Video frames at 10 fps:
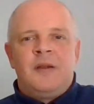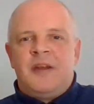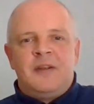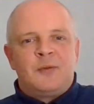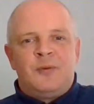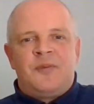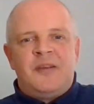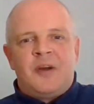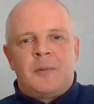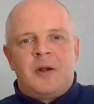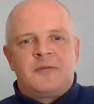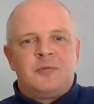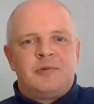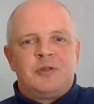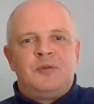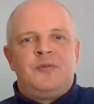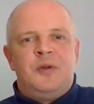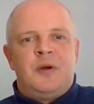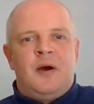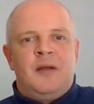They're the sort of things that I would love to produce for
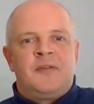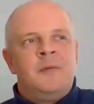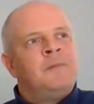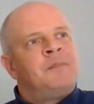you guys.